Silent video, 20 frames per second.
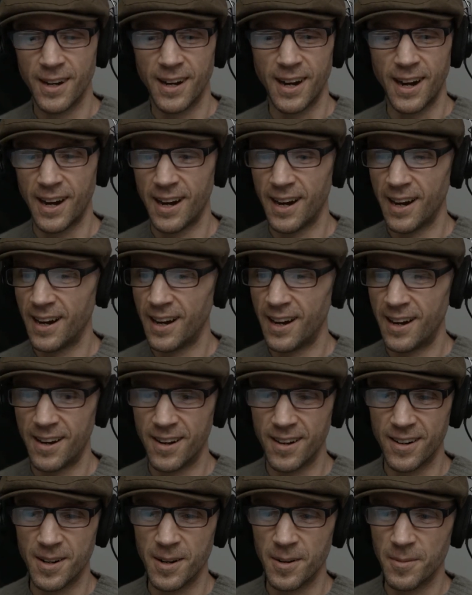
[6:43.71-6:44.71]

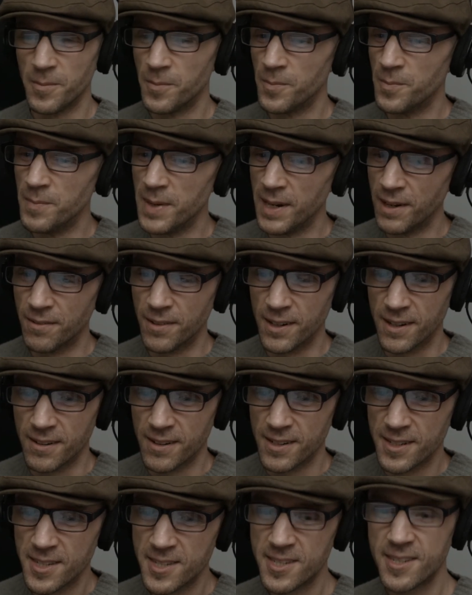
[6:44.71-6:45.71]
are
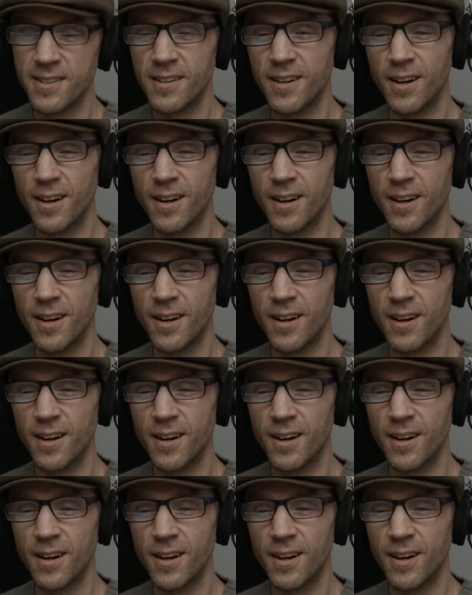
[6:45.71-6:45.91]
mirrors